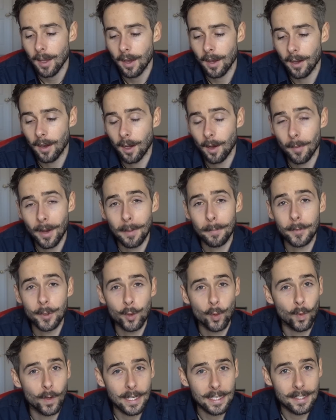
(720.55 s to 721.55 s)
I'm
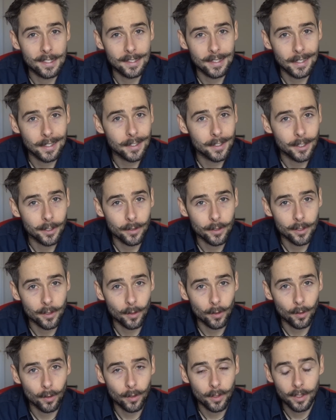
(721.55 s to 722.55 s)
26 years
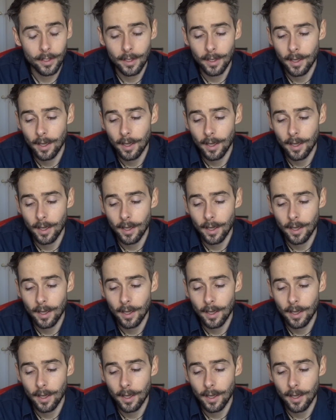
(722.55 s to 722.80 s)
old.